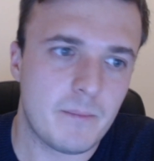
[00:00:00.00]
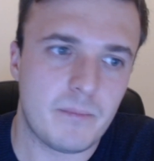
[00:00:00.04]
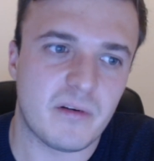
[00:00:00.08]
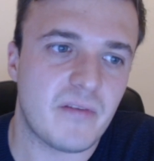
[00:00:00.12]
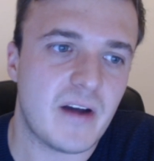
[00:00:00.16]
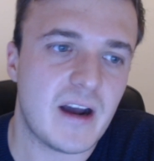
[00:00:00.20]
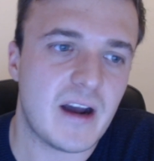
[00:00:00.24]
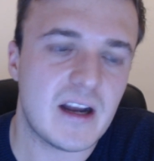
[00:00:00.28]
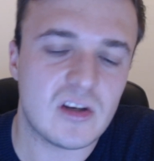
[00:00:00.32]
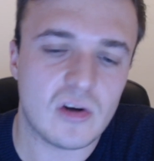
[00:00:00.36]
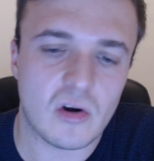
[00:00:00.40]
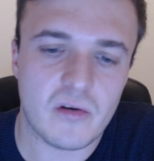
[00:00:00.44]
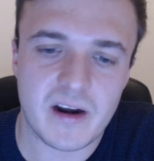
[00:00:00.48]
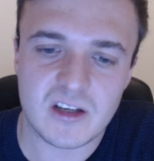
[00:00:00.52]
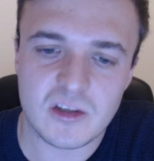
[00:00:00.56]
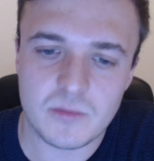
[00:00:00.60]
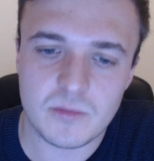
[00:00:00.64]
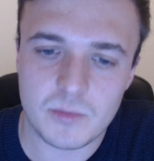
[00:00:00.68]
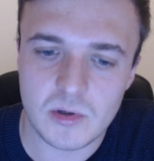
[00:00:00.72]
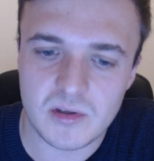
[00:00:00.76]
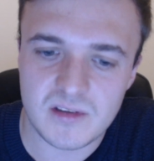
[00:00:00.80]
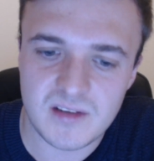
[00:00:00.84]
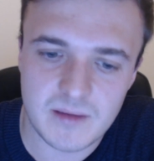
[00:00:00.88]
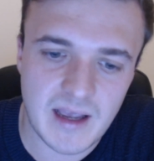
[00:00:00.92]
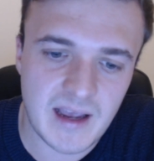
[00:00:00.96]
provide your
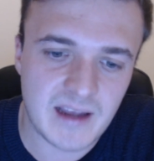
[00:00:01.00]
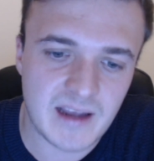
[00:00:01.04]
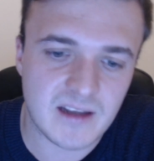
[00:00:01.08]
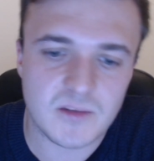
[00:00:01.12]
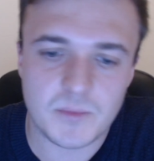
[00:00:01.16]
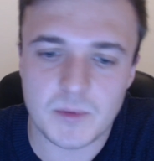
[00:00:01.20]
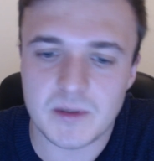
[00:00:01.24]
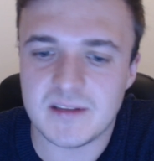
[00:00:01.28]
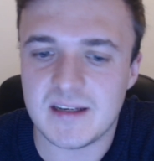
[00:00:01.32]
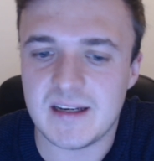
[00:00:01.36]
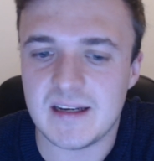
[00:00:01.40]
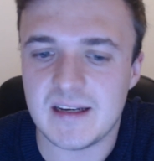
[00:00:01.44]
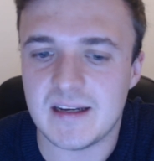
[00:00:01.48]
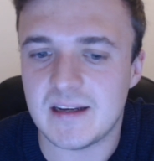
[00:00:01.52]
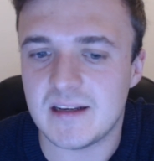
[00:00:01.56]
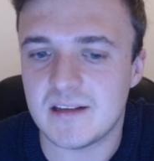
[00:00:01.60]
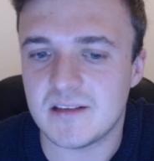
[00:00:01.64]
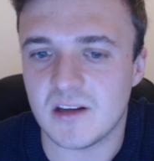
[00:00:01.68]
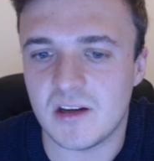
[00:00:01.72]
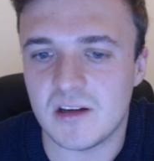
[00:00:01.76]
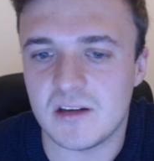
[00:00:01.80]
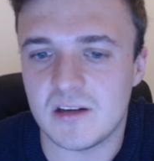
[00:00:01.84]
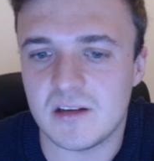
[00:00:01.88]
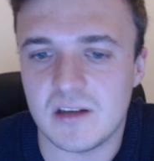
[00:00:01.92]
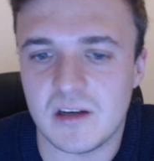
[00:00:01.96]

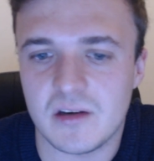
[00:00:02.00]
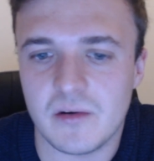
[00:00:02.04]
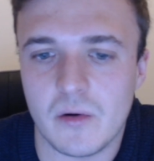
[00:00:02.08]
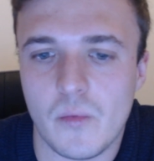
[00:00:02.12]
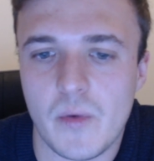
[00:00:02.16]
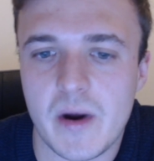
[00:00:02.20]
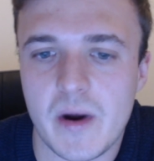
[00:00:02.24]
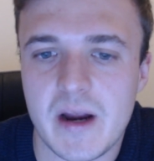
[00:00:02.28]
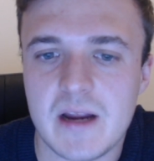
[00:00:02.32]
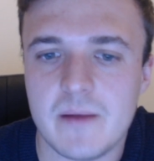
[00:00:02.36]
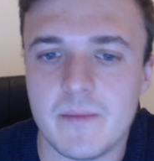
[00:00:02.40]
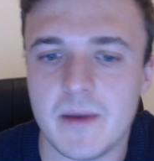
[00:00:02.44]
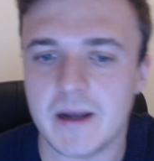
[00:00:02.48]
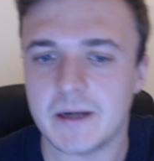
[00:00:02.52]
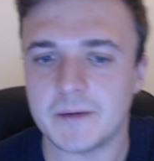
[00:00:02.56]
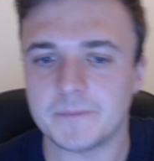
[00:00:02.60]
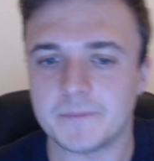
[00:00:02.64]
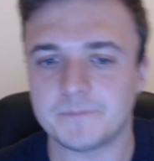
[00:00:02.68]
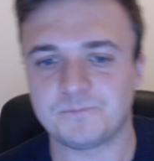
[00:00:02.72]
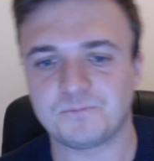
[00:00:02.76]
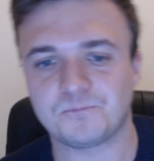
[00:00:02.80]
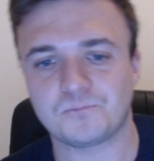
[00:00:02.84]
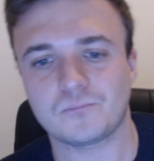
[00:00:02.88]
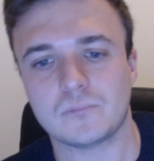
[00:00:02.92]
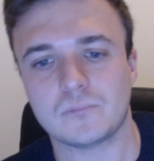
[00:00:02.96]
expertise, and you're away, mate.